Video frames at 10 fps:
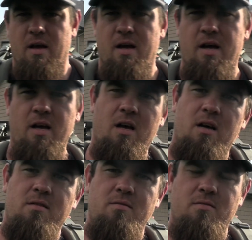I,
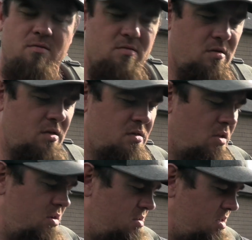uh, let's
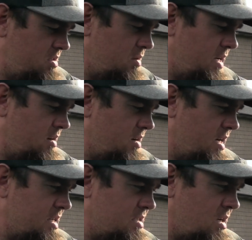close this one out
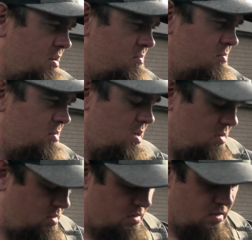guys. I,
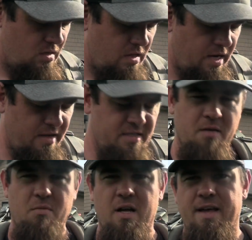like I
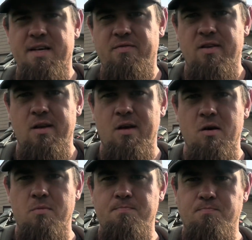said in my last
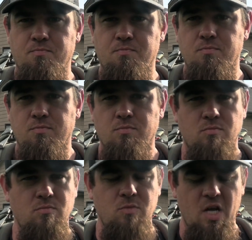video,
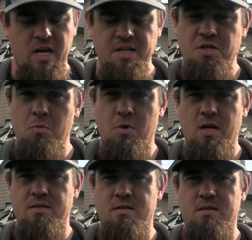Got two
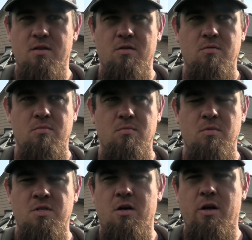months till
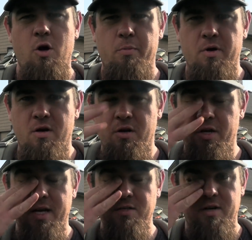Missouri opener. Are
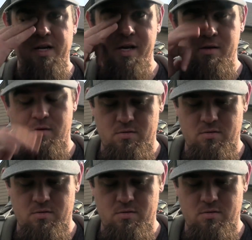you guys ready?